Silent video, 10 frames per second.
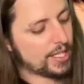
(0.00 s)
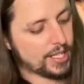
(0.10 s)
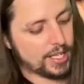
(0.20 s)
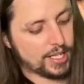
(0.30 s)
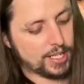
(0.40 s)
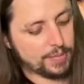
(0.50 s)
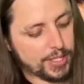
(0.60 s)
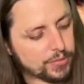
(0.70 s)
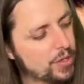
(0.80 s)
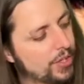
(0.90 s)

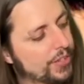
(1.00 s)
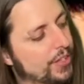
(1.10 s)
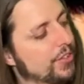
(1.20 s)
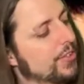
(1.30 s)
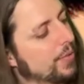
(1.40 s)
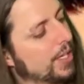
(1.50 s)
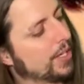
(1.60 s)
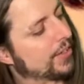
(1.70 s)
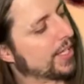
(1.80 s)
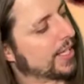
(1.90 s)
as well as others, where
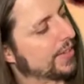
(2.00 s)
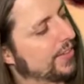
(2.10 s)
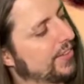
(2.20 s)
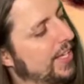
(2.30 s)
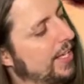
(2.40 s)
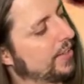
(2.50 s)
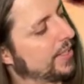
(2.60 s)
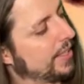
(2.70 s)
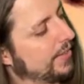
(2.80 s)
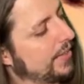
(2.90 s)
it's kind of got the satin on
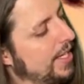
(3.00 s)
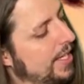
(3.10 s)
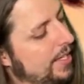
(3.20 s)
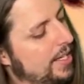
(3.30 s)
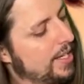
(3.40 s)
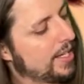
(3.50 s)
the inside.